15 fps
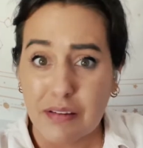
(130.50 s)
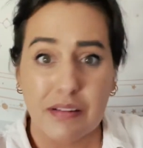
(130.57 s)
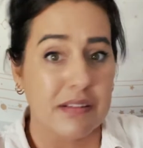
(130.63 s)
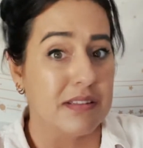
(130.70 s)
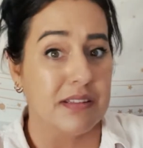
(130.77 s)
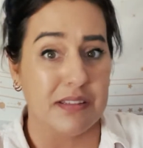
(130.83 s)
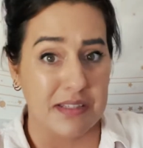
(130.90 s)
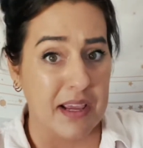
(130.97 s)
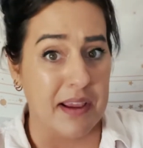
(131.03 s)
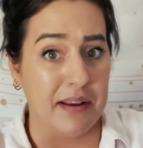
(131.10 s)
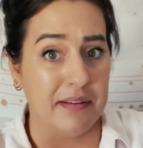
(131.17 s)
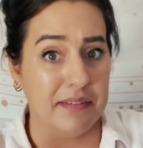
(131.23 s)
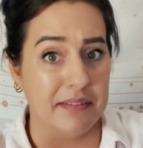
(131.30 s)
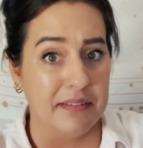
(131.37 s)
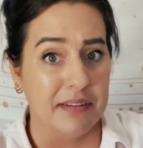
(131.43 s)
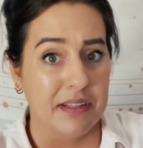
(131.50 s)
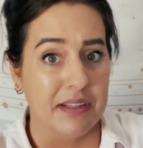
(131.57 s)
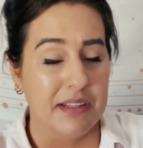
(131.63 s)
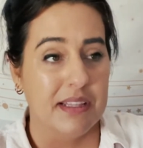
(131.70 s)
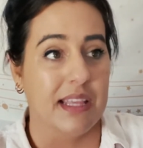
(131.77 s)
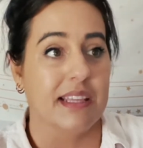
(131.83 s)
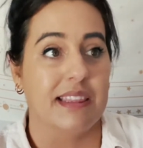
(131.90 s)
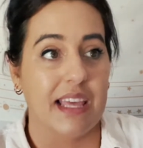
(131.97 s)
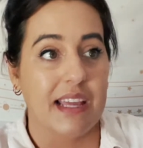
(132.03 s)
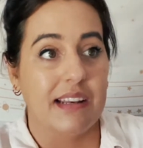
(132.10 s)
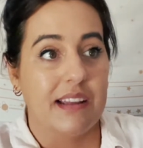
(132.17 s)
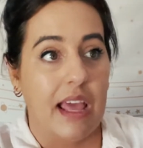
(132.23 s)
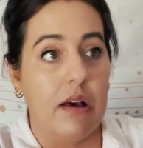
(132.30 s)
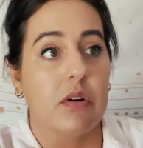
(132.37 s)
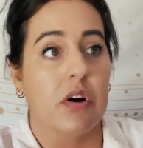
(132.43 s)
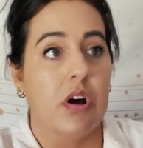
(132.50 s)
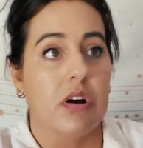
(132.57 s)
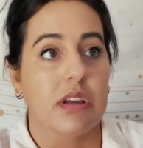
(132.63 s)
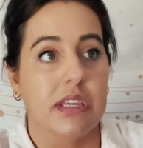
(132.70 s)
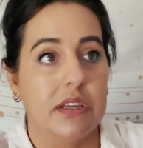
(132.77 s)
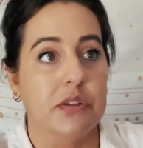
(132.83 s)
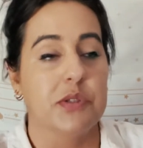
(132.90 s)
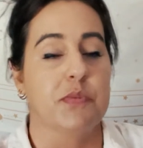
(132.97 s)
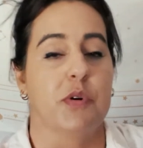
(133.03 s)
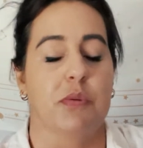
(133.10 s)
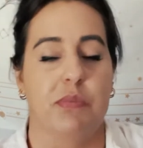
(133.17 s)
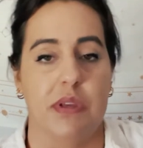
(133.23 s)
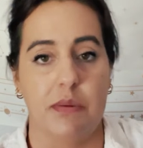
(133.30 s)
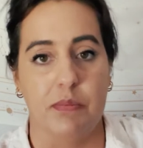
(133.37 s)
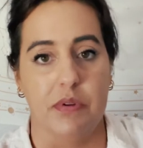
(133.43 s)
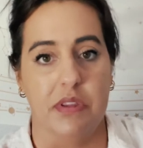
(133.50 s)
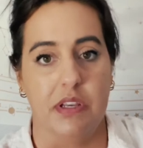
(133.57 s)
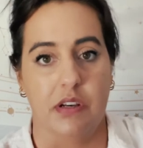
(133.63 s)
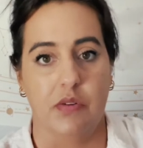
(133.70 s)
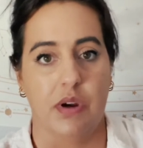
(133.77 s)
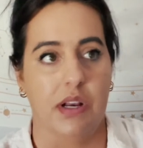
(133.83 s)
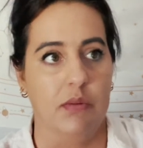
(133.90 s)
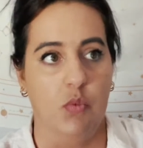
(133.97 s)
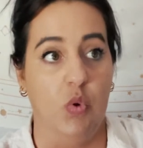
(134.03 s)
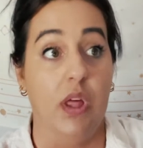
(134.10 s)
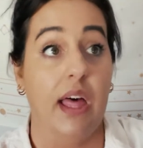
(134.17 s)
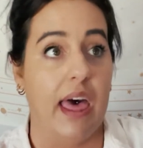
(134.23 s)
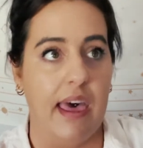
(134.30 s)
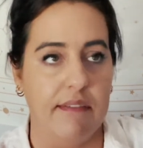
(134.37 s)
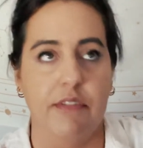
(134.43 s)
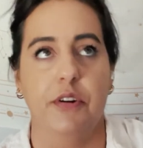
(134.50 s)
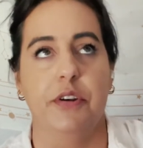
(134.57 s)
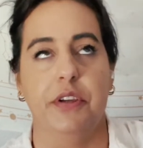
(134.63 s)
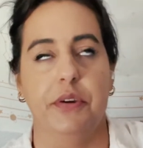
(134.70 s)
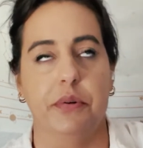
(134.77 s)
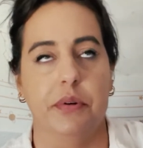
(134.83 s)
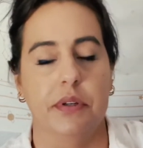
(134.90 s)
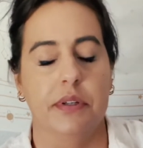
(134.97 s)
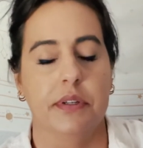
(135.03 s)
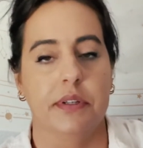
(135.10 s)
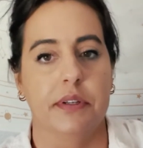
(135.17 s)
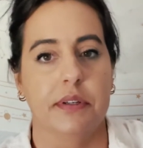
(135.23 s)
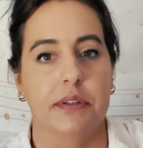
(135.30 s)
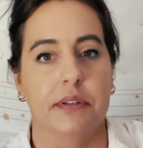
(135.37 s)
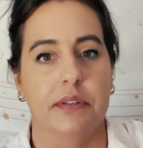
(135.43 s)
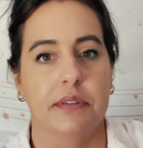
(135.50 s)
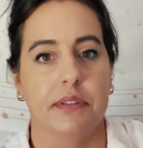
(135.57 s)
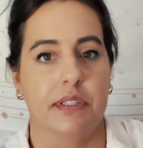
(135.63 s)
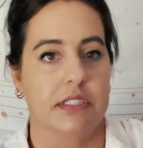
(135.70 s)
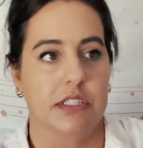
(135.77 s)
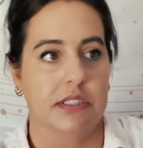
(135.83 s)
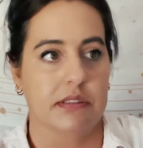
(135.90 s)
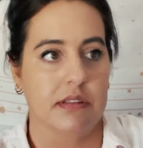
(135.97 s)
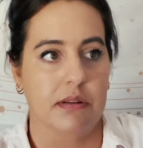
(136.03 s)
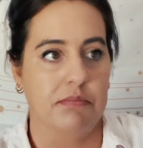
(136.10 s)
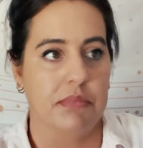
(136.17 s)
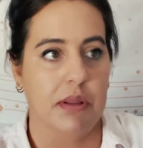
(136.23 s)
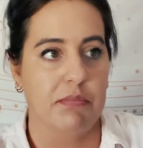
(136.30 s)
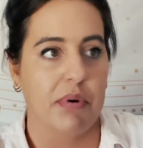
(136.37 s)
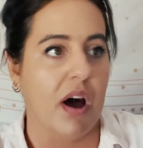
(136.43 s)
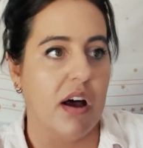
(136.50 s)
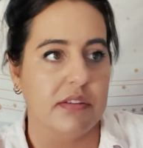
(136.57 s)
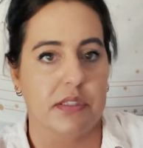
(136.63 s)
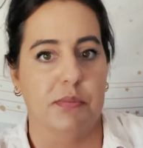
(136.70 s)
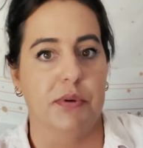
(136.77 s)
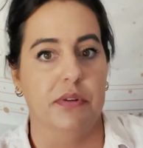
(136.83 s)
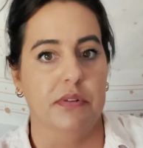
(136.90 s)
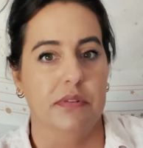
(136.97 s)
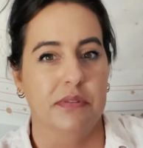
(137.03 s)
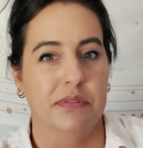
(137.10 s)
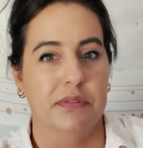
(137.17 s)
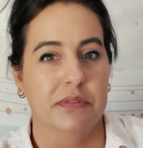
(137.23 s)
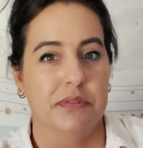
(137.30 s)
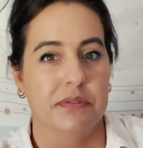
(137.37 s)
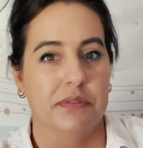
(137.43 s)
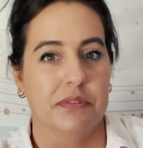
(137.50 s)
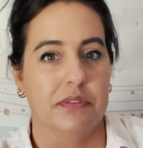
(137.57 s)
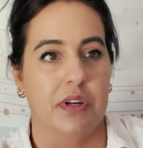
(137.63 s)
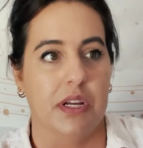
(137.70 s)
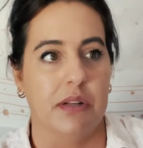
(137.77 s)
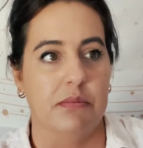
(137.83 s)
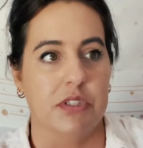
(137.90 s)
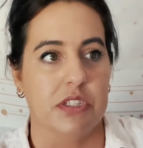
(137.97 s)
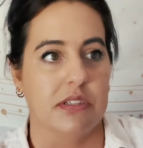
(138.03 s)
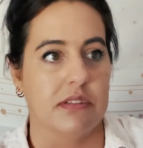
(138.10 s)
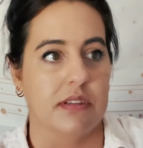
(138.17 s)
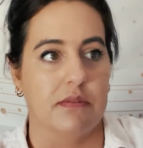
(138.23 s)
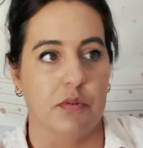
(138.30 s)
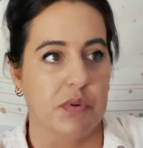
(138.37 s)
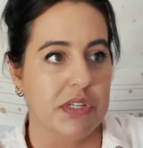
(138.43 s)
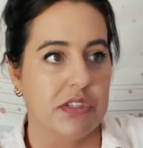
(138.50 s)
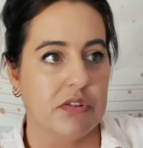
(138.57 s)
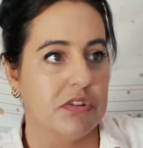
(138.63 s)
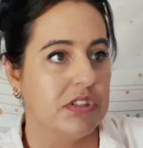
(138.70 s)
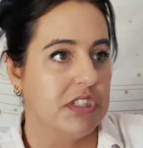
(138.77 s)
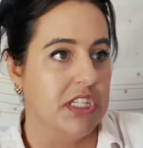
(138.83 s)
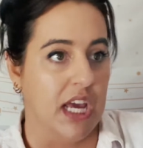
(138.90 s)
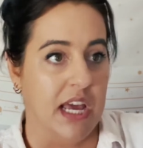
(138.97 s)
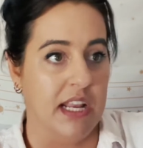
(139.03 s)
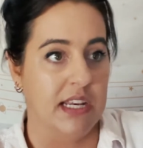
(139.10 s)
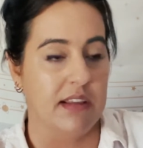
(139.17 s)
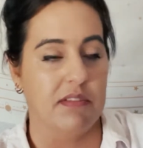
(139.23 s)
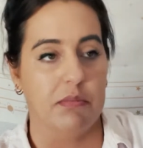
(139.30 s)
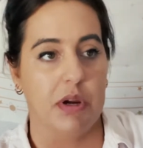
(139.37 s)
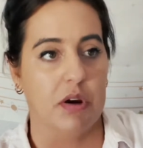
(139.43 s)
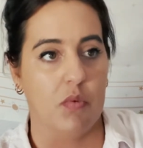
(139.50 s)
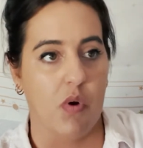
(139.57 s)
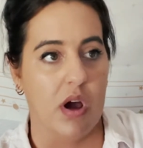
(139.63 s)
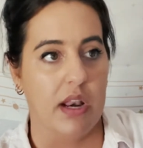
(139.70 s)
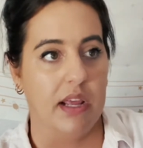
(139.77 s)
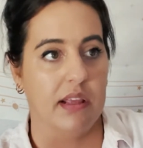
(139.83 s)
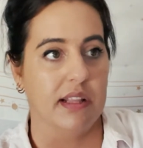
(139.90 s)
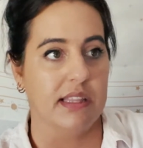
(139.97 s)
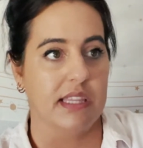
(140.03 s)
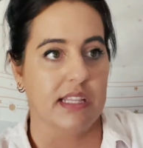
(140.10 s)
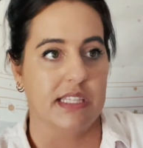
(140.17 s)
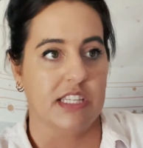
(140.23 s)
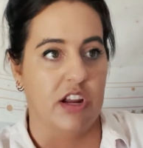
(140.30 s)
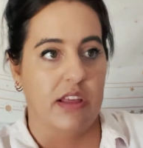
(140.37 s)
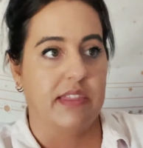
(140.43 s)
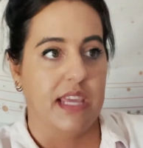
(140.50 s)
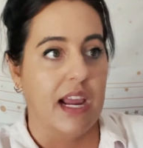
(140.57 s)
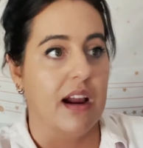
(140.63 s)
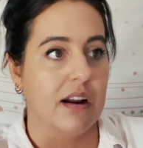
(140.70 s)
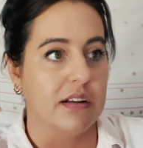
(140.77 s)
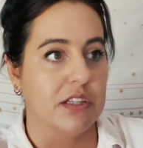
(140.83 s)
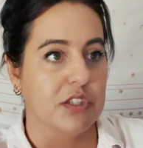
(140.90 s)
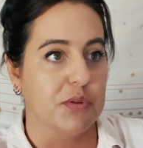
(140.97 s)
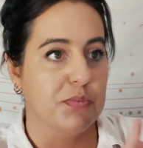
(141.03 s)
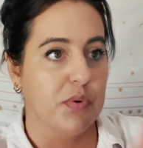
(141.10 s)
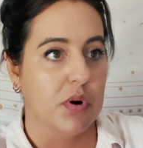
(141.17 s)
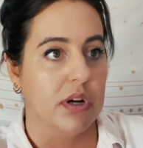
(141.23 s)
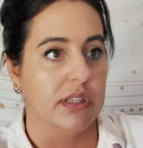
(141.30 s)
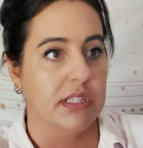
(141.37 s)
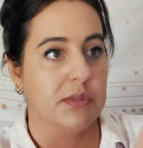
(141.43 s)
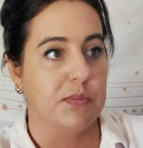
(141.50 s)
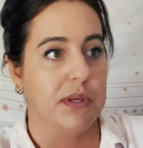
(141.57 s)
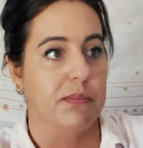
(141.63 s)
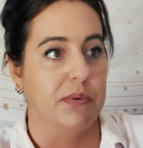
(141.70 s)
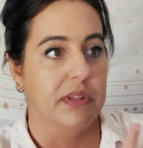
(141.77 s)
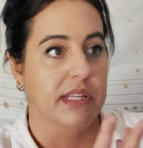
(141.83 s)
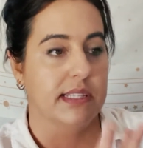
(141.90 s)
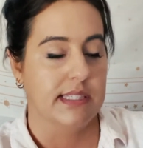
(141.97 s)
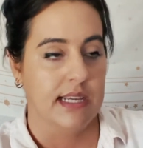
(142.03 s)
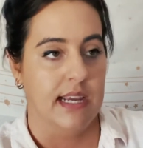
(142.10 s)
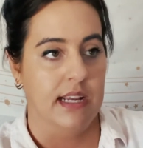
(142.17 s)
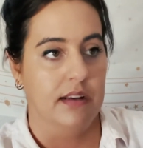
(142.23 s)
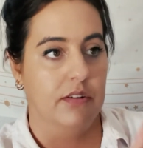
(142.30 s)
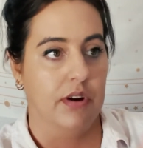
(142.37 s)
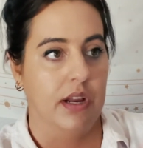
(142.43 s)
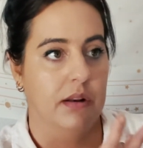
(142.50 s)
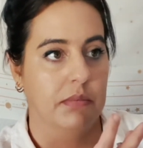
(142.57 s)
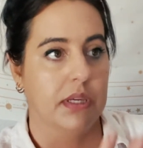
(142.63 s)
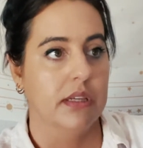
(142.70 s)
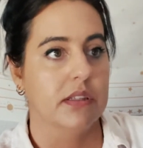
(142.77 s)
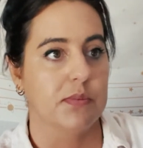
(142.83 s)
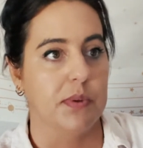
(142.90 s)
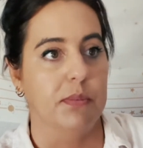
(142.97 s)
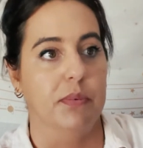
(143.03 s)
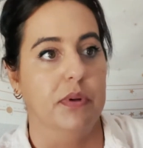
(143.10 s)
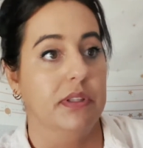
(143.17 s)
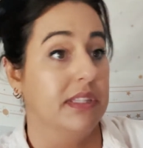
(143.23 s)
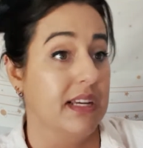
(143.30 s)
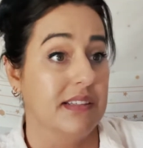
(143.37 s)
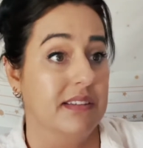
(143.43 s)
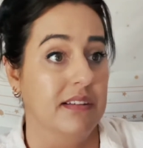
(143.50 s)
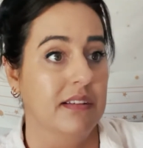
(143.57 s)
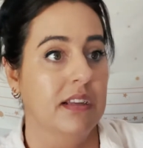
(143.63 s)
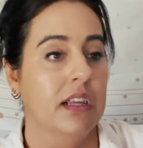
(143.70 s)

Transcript: It's insane. Like, that alcohol kills more people than Kratom will ever do. It's just impossible. Kratom's just, the research done, even marijuana, it's not there to support these people that saying Kratom kills people. It doesn't.